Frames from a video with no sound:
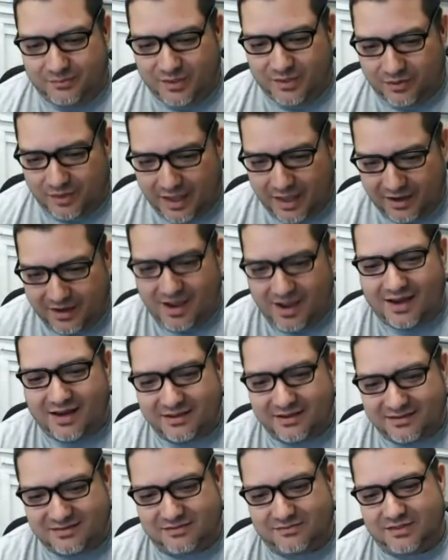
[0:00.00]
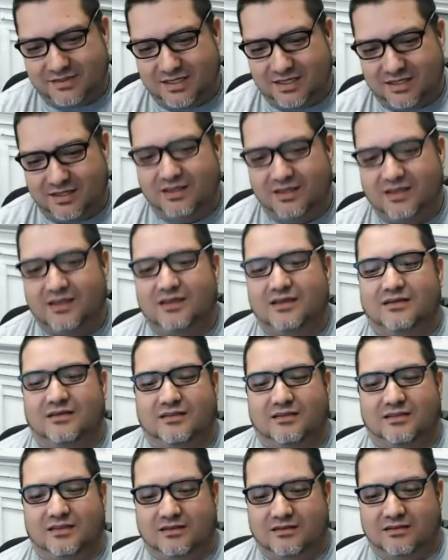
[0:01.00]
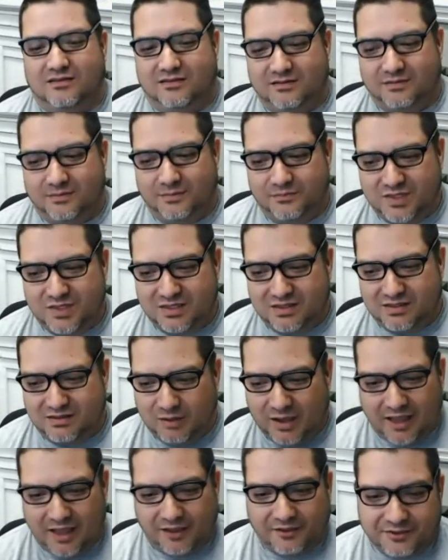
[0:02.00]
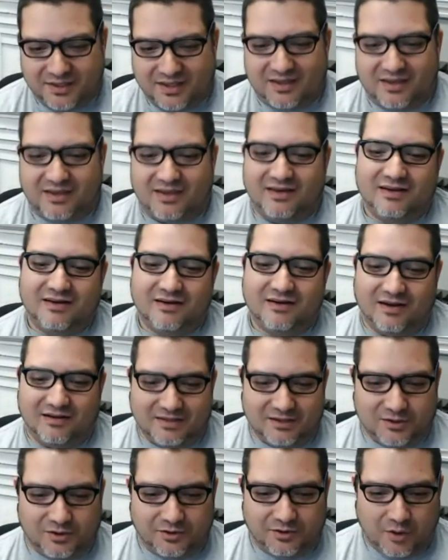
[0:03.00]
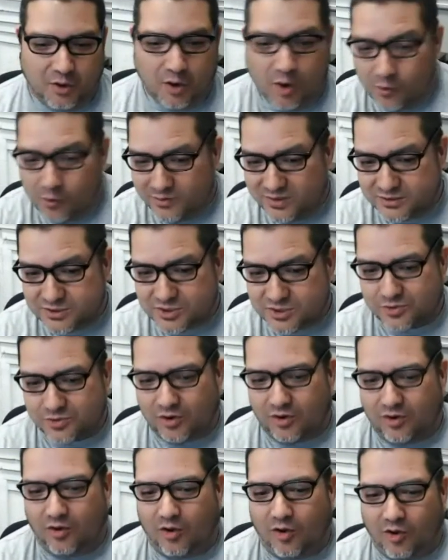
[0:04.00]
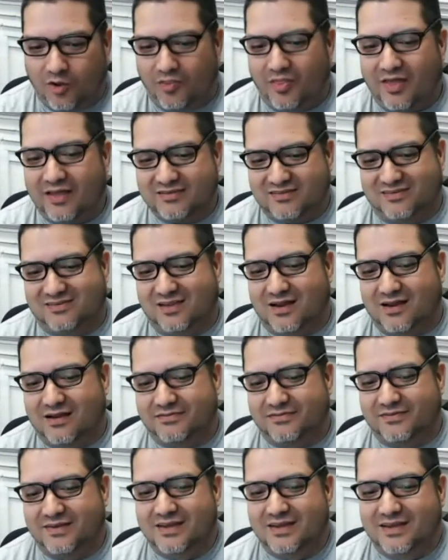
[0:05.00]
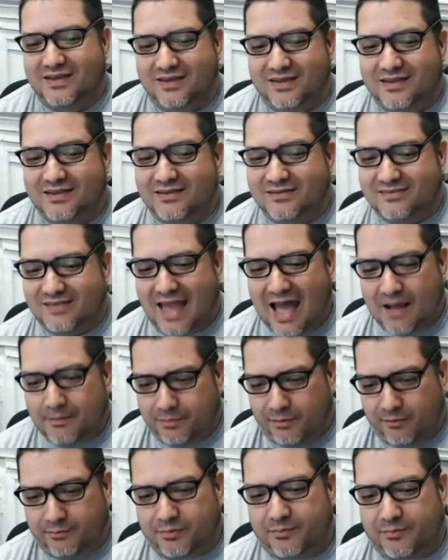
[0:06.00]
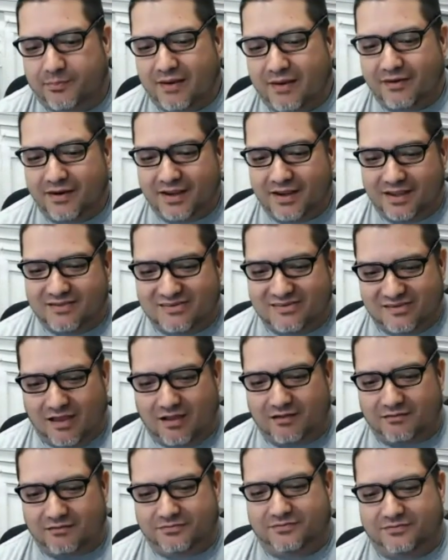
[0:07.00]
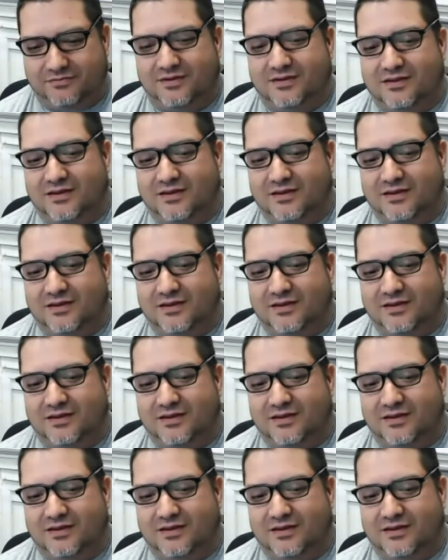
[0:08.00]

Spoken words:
That connectivity, the health kit, and the home control, all that stuff is Apple preparing itself